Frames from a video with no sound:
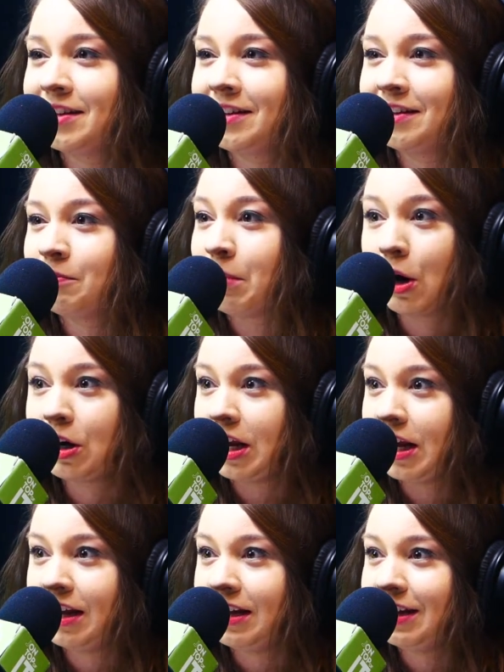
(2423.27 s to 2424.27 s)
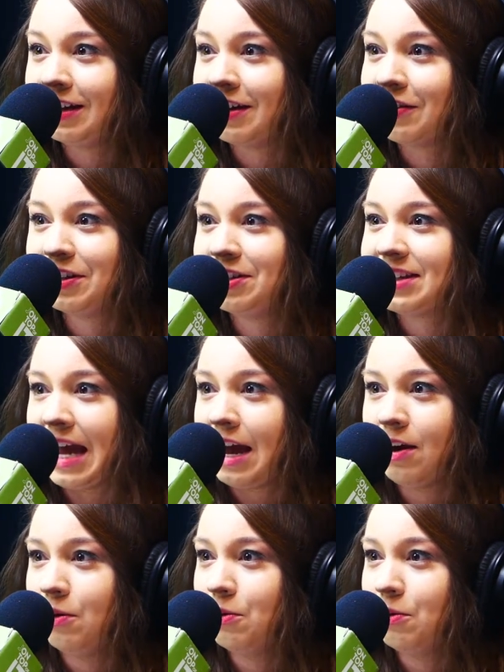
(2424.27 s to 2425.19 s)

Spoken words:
Bernie, you know, he's out.